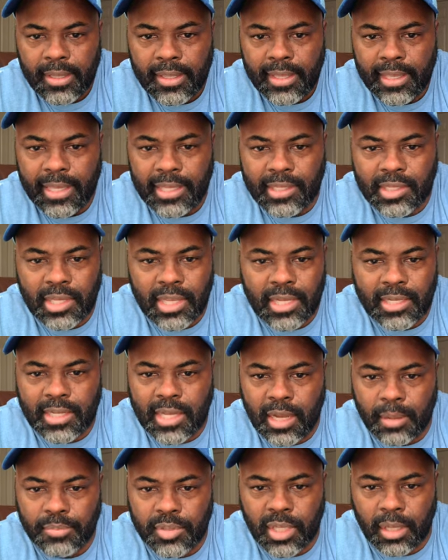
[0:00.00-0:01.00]
it, it
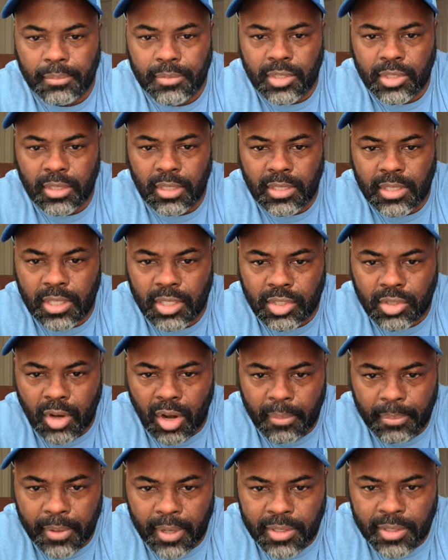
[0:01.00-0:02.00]
comes up. Let's see,
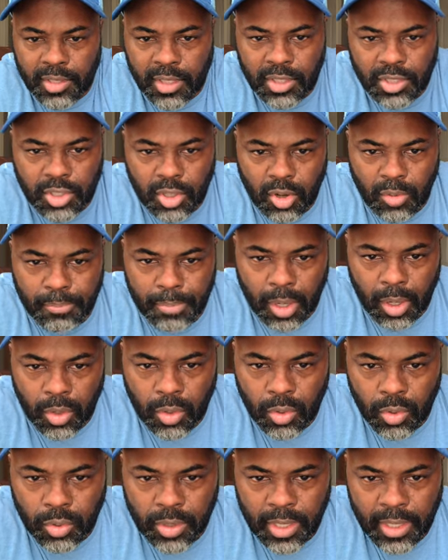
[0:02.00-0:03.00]
Starbucks is so
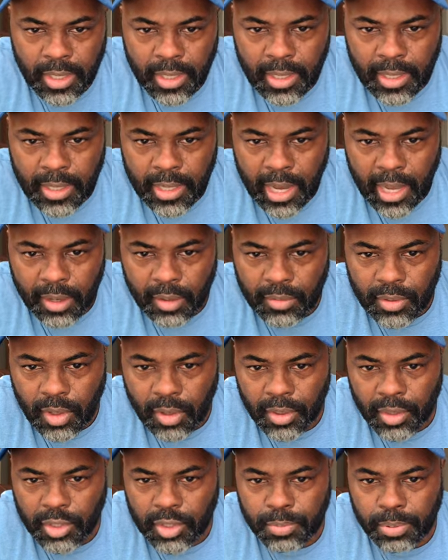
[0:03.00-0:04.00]
bold, I don't go
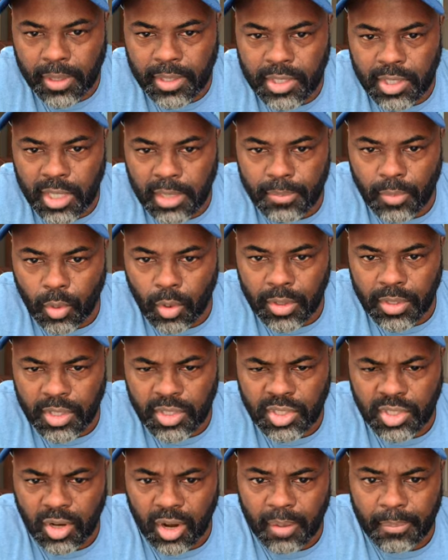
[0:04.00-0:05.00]
to those places anymore.
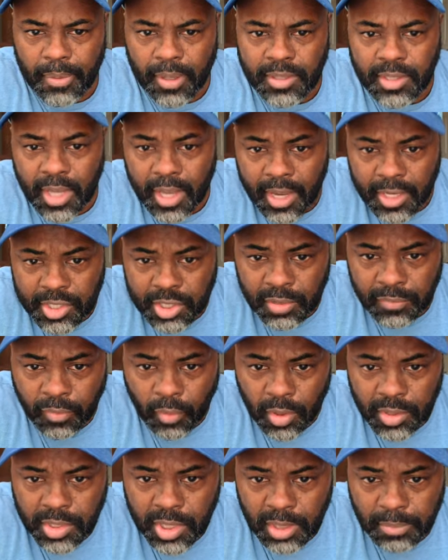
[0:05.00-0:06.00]
Does Starbucks ask you
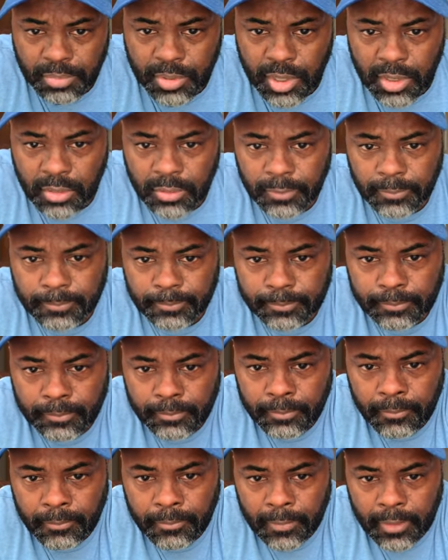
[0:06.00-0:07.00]
for a tip too?
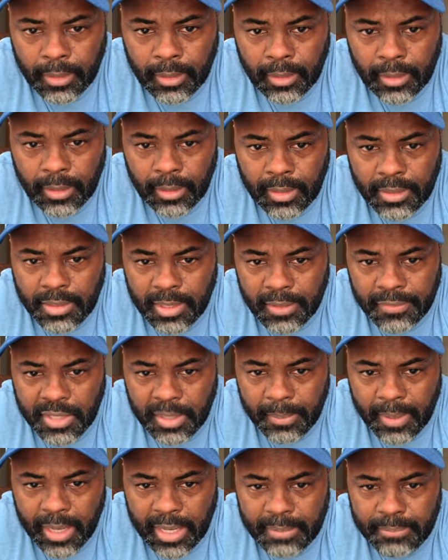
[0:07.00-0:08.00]
Let's see, if
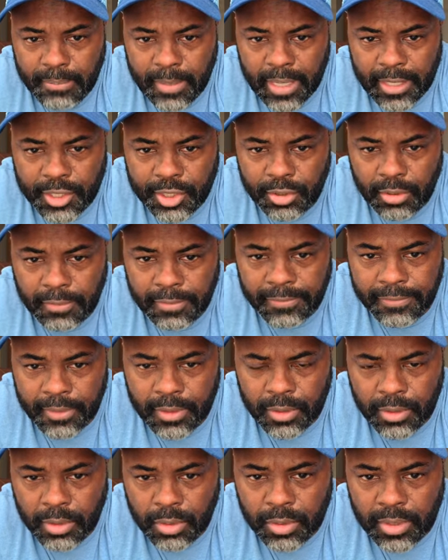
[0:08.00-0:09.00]
somebody makes your
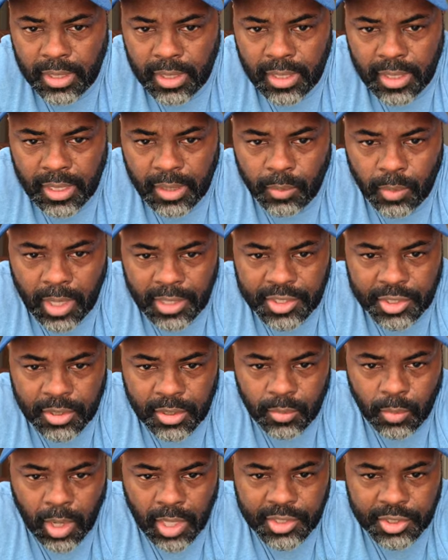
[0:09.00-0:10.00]
food, uh, watch
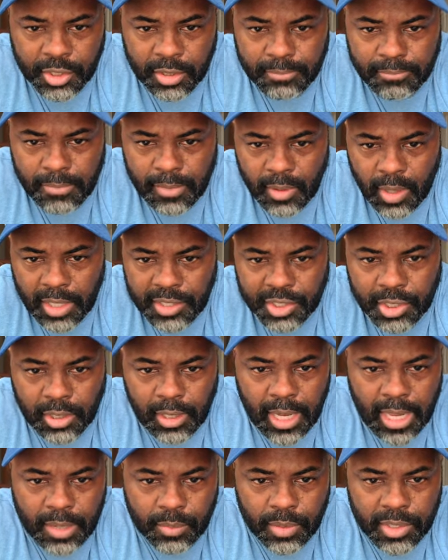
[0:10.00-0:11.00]
your watch your watch your
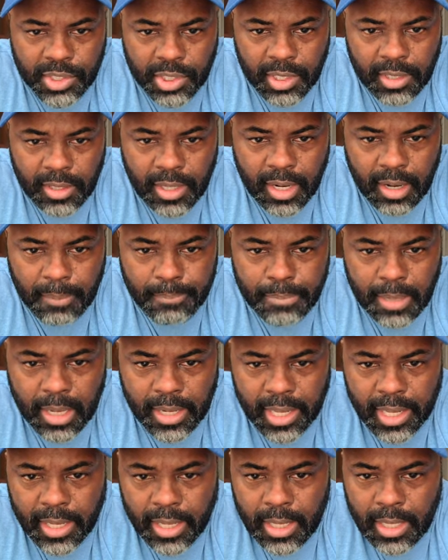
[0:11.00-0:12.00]
language in there,
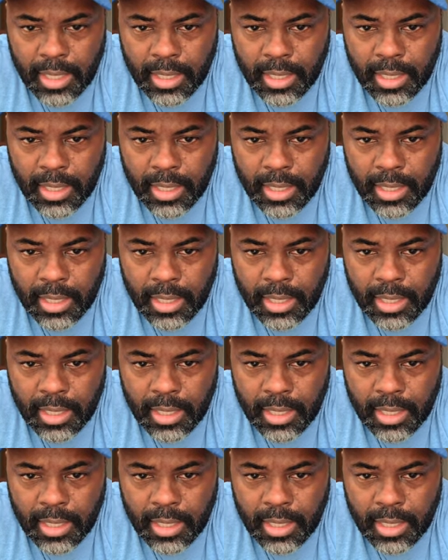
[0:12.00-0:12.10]
bunny.